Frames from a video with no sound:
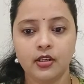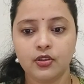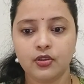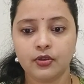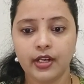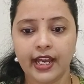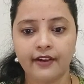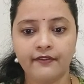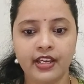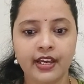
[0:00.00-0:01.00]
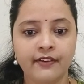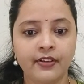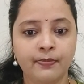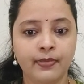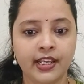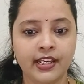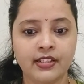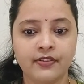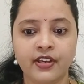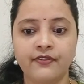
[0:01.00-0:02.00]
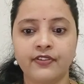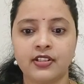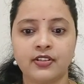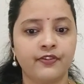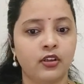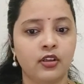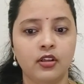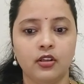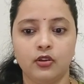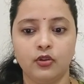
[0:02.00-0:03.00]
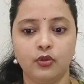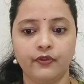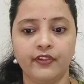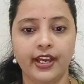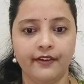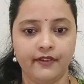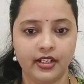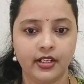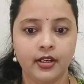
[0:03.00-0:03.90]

So have we ever placed V first of all? No, we haven't.